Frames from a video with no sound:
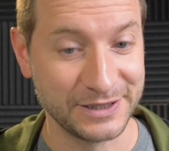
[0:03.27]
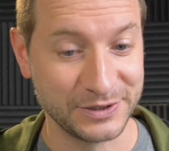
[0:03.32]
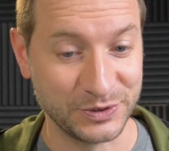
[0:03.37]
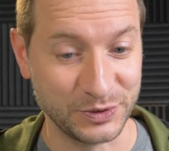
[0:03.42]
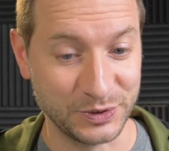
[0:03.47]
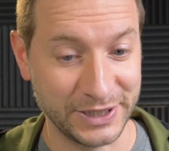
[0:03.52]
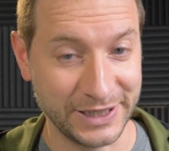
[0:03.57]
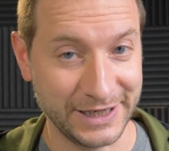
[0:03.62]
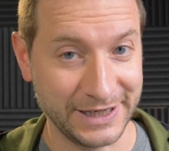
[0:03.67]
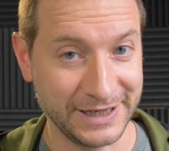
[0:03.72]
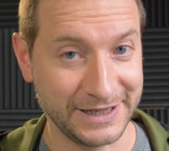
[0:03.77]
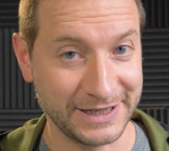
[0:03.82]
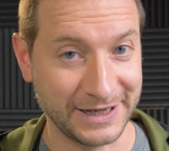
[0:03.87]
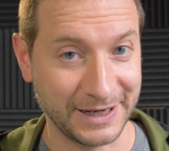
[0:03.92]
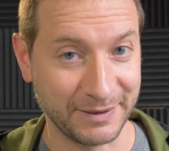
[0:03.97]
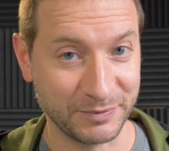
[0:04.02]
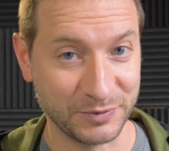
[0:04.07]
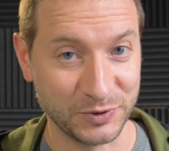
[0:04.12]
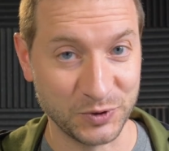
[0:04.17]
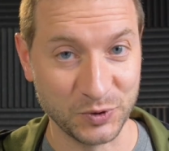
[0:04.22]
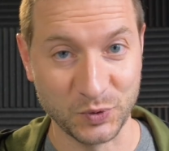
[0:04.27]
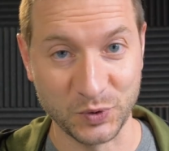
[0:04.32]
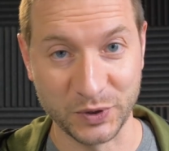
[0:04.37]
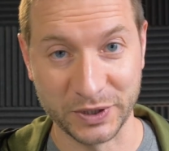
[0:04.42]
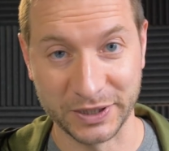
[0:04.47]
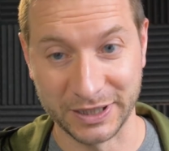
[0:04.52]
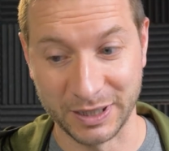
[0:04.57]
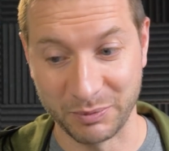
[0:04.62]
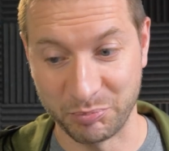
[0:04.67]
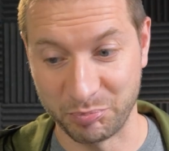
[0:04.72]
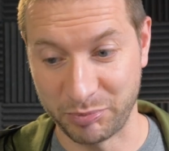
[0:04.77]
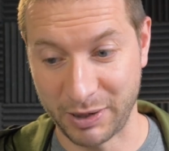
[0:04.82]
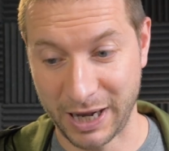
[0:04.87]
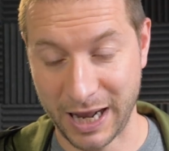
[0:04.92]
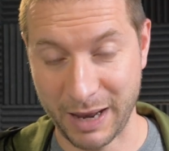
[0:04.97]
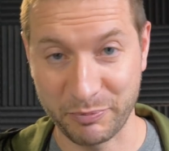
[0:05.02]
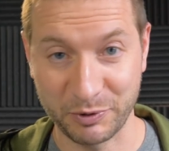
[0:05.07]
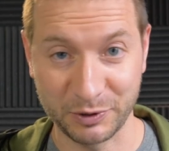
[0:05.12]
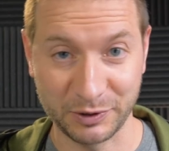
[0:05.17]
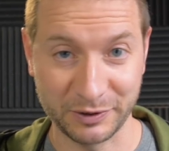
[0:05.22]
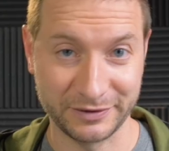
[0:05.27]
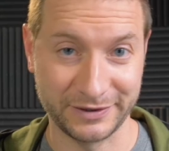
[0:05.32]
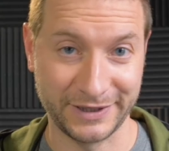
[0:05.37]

Today I'm doing a popular